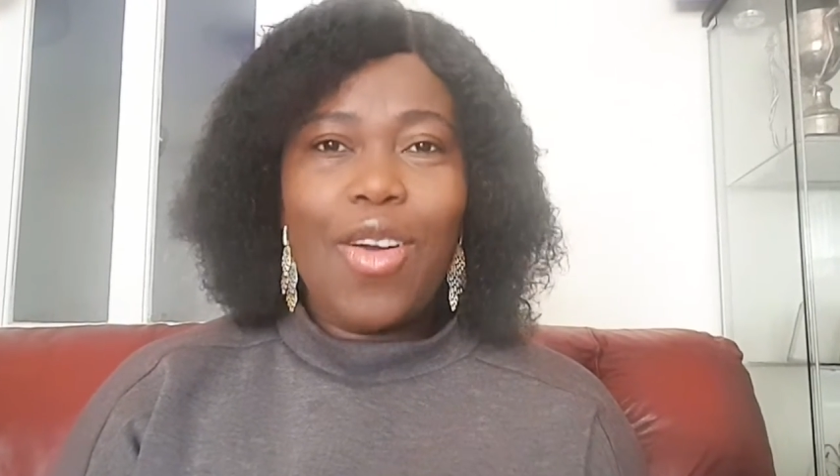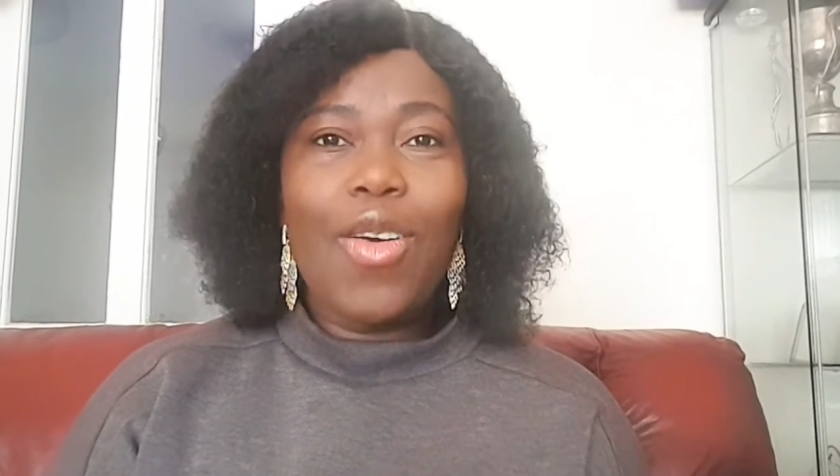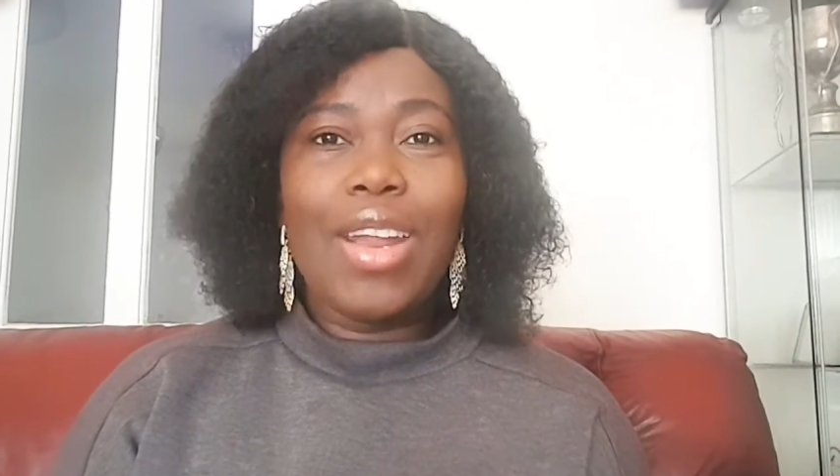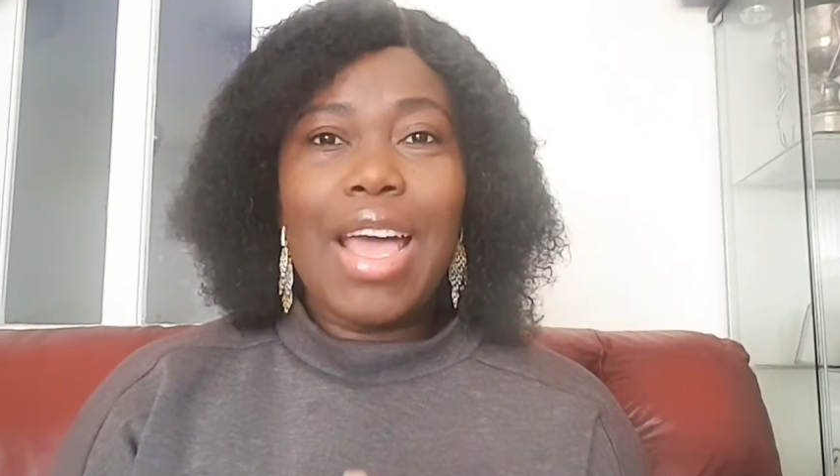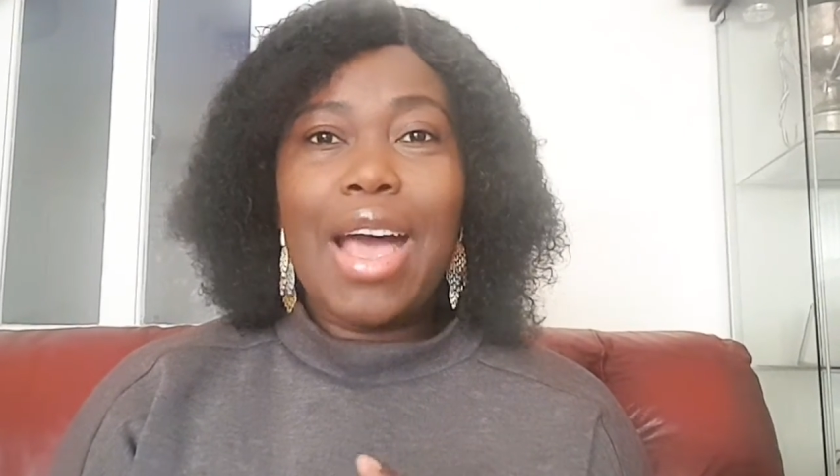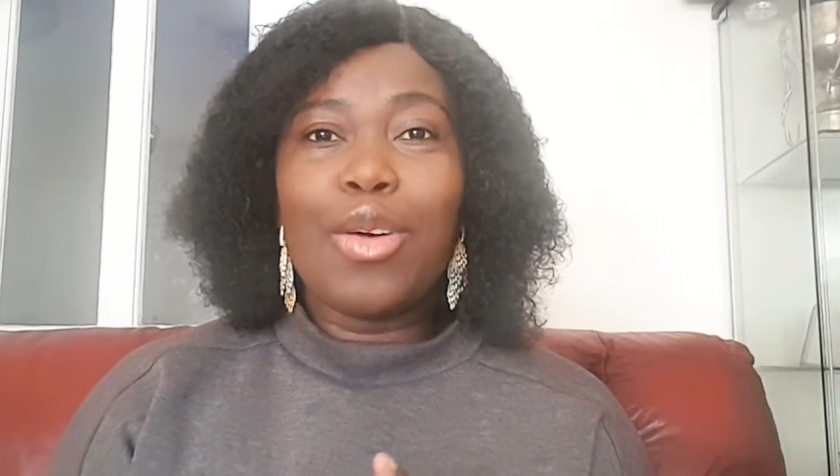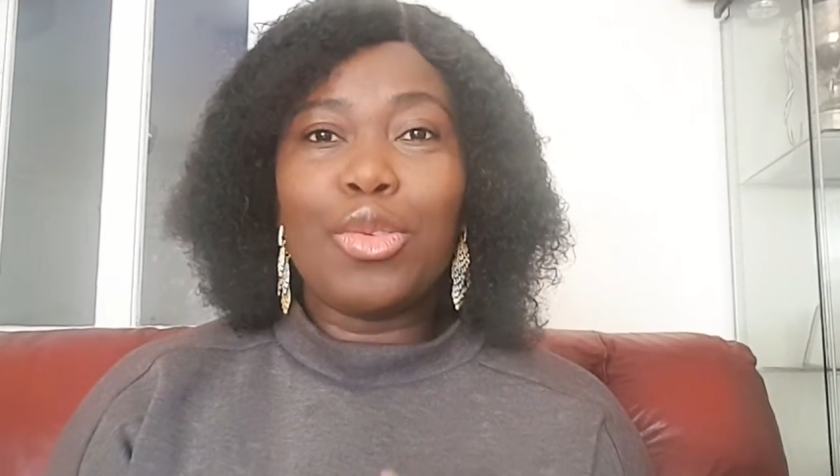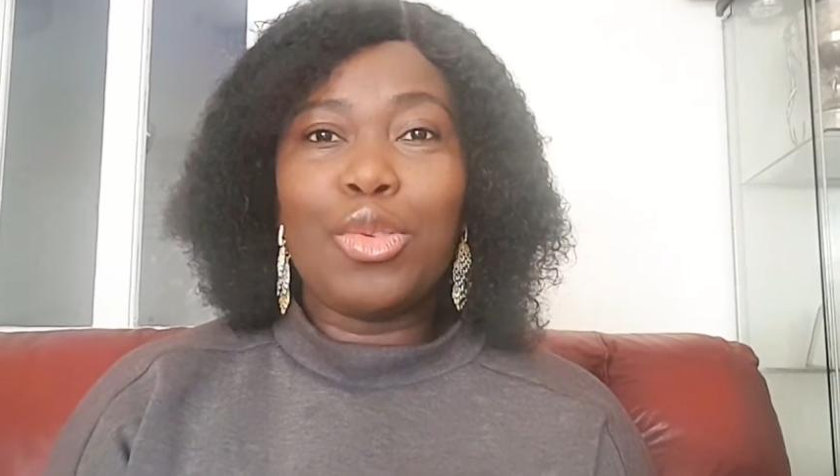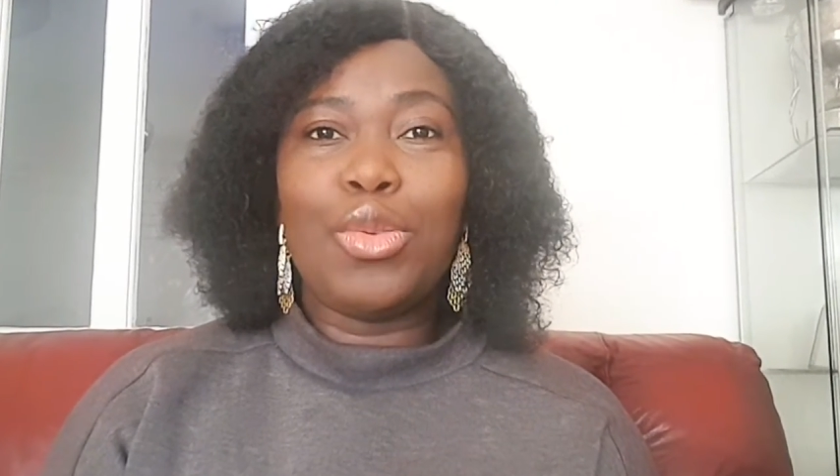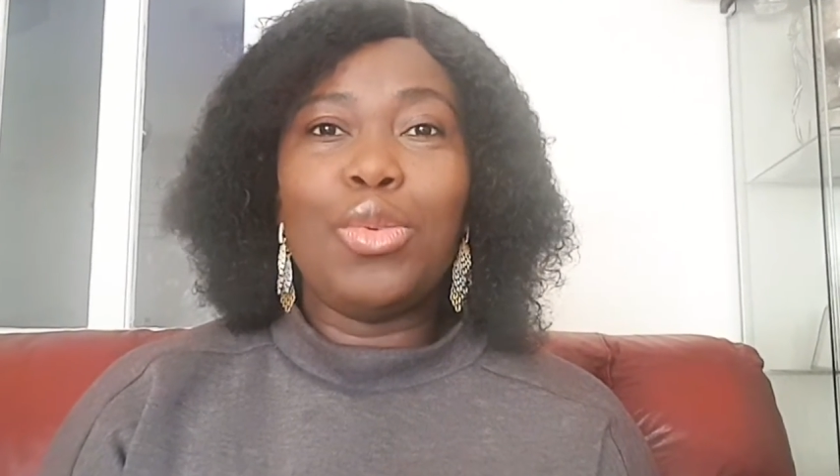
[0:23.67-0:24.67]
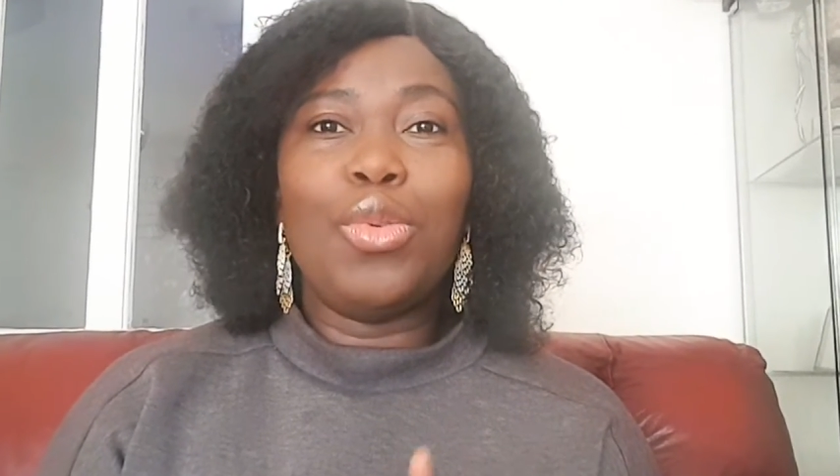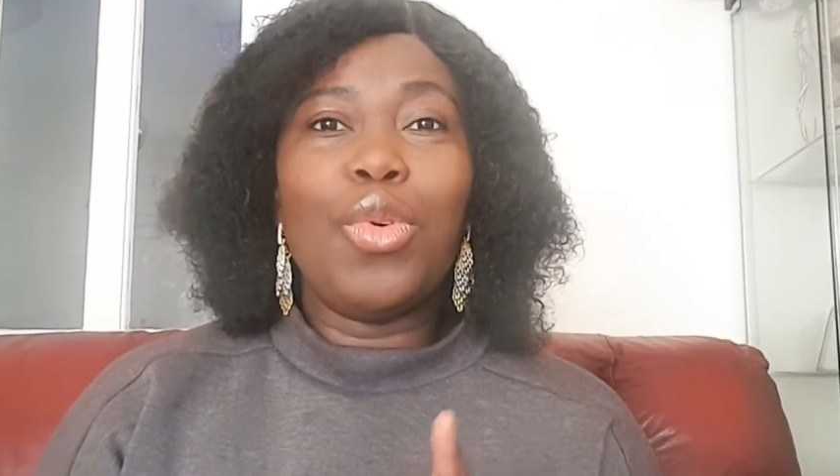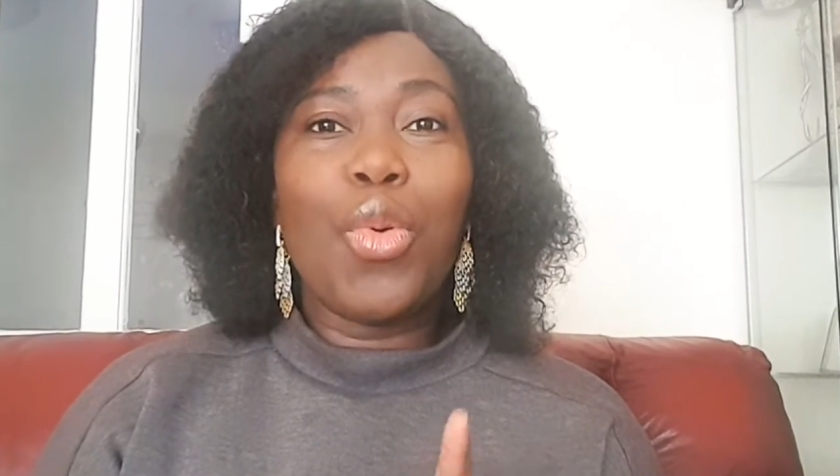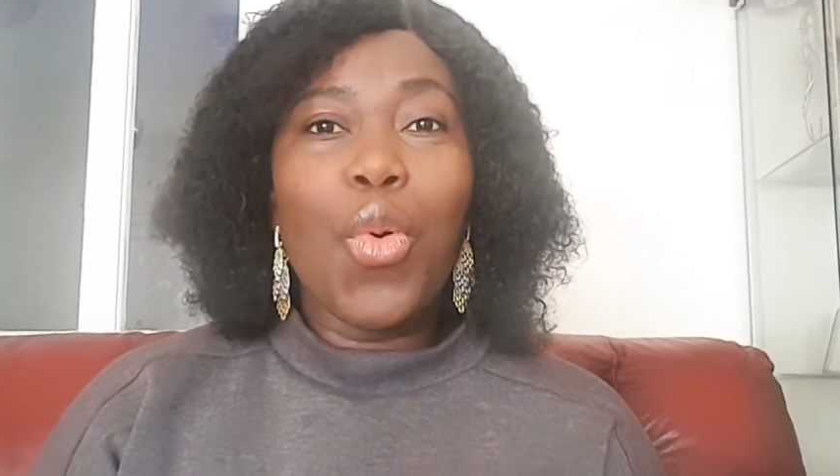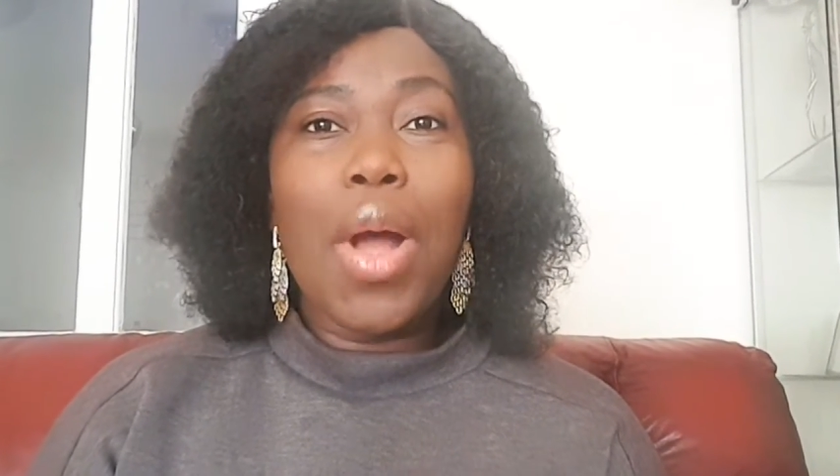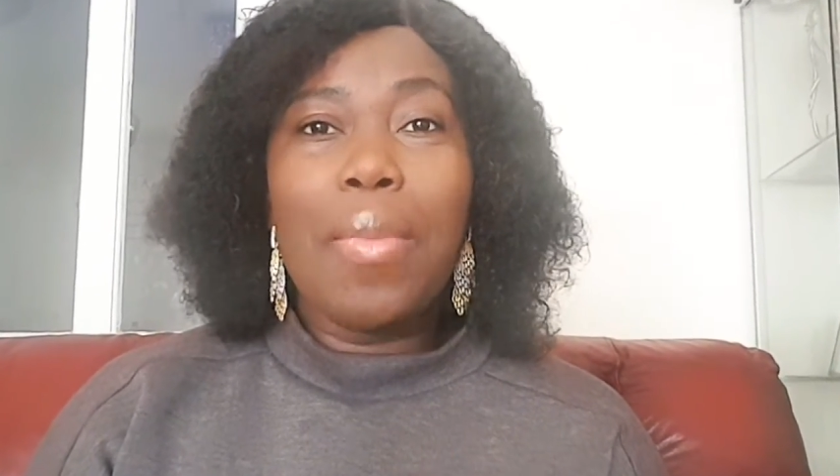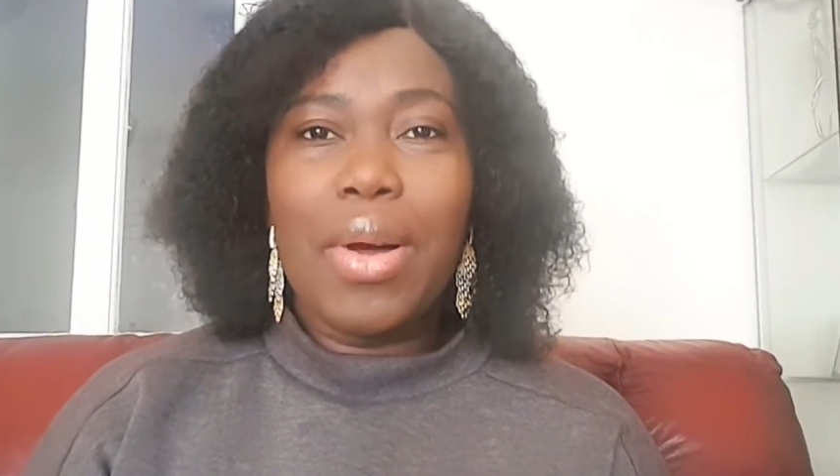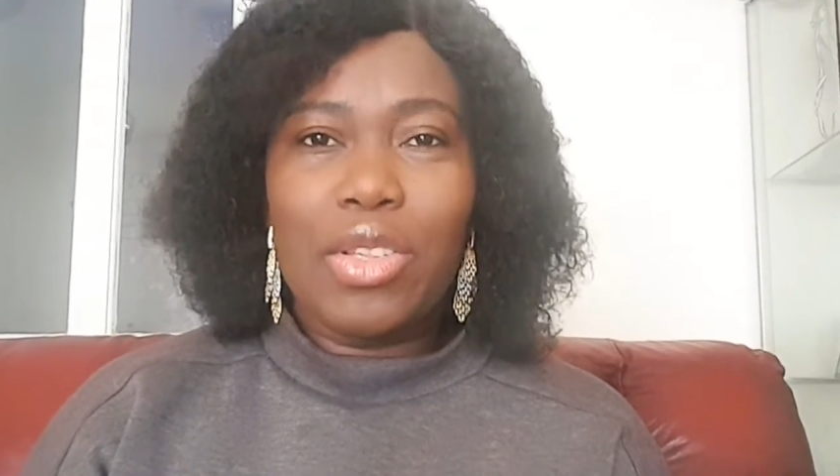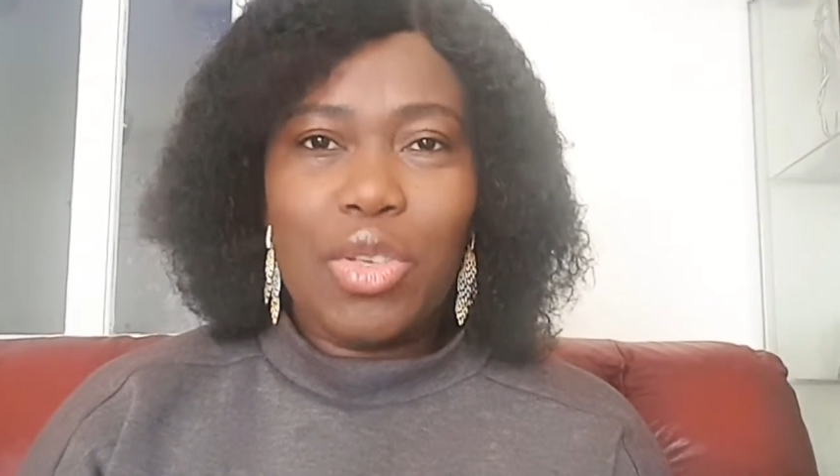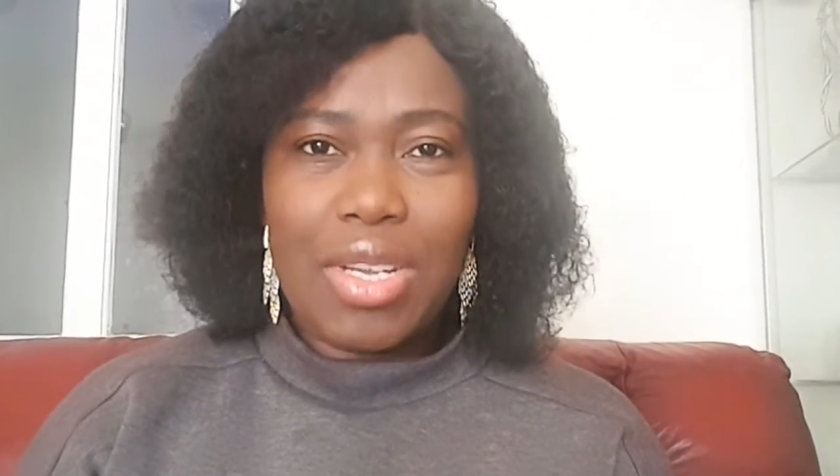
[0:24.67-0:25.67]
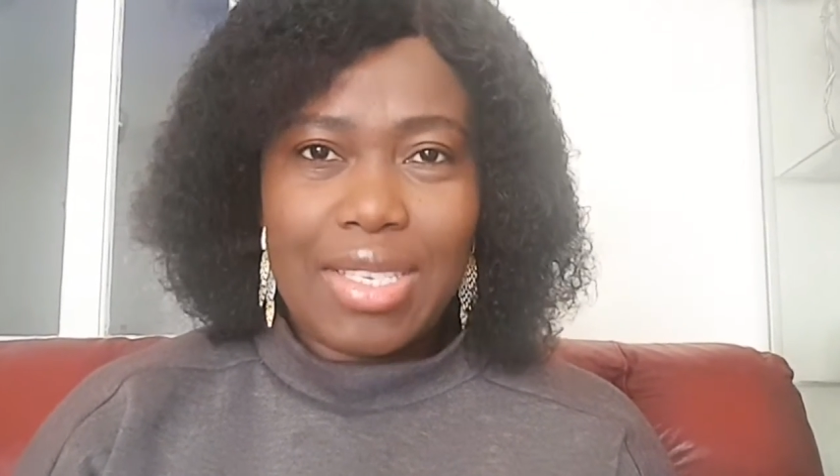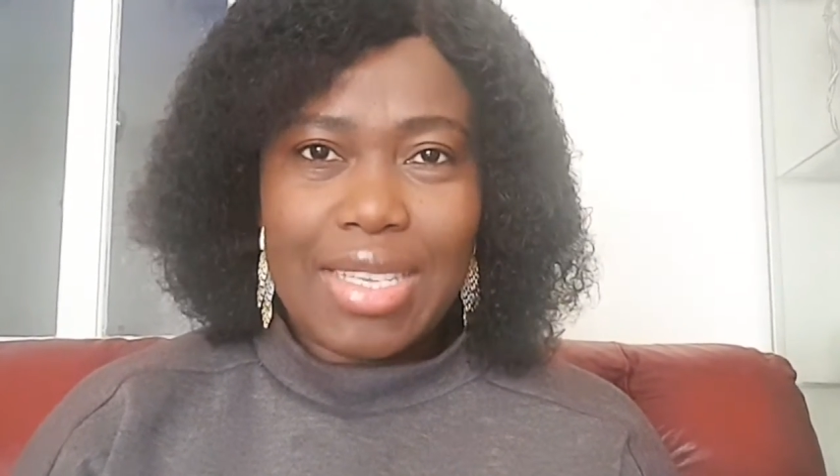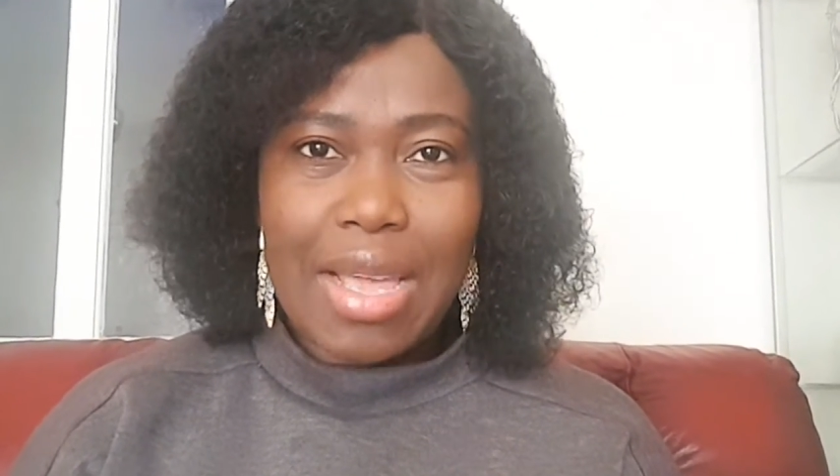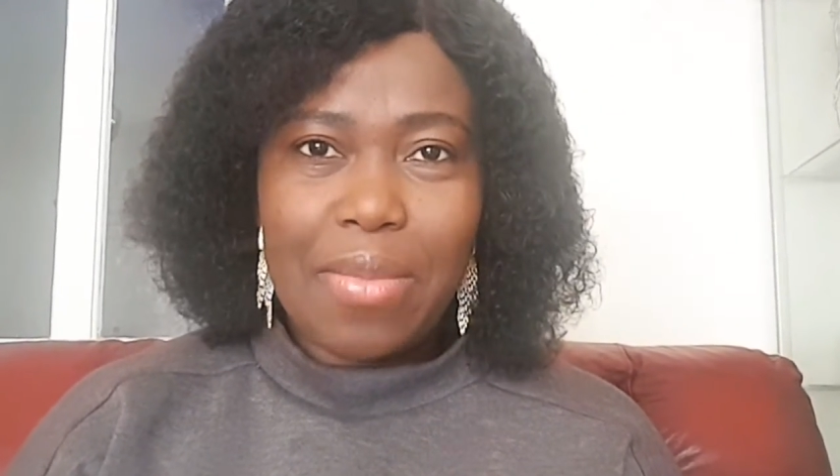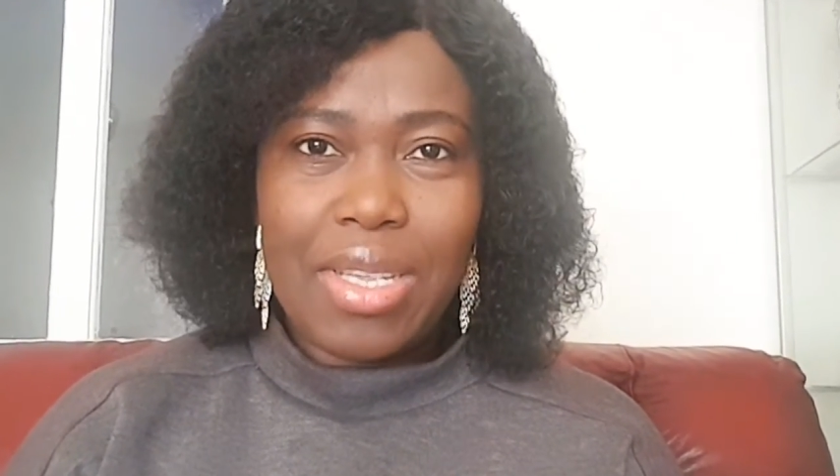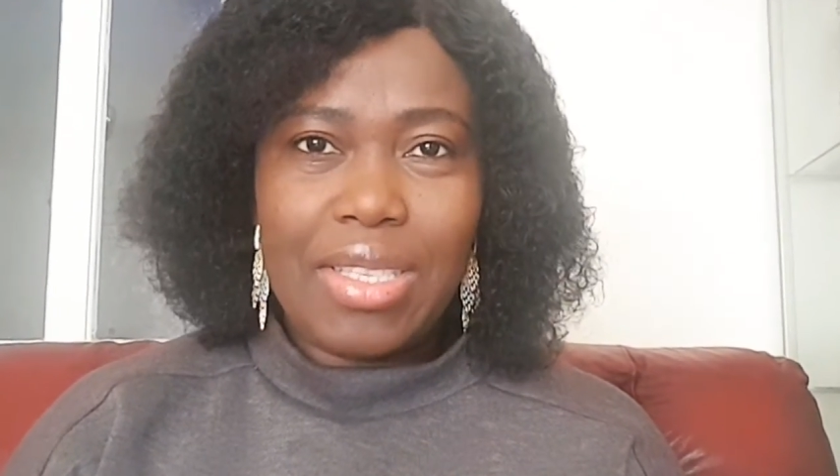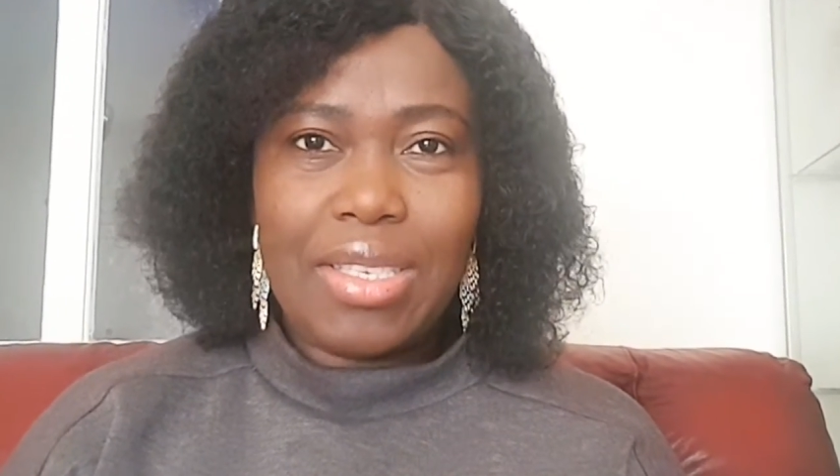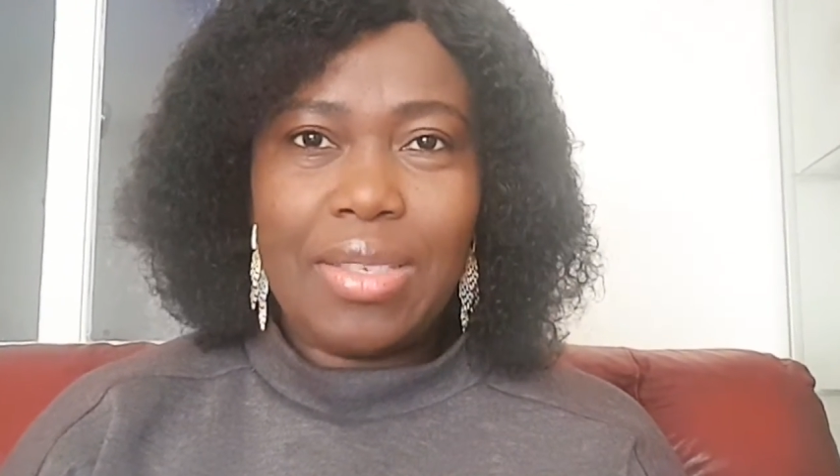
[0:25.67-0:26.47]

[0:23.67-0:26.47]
on how to go about your assignment.